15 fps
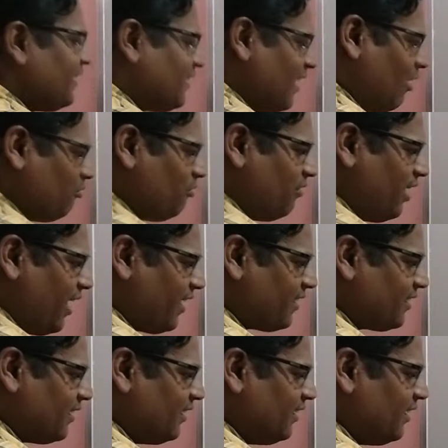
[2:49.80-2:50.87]
this downward
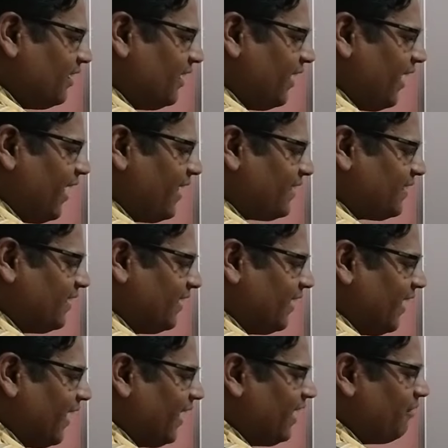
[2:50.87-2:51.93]
direction as
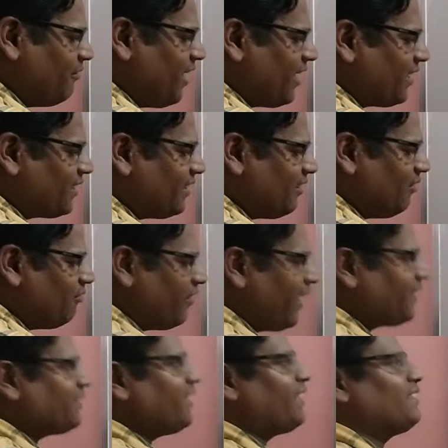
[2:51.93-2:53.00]
negative direction of
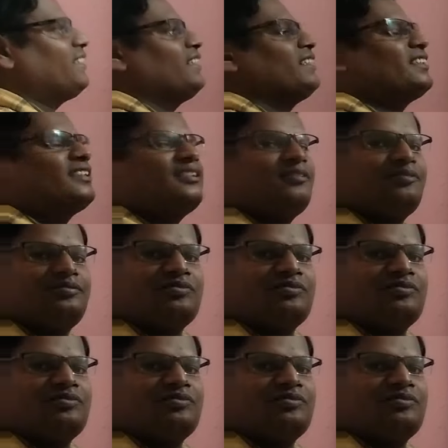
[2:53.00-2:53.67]
x-axis.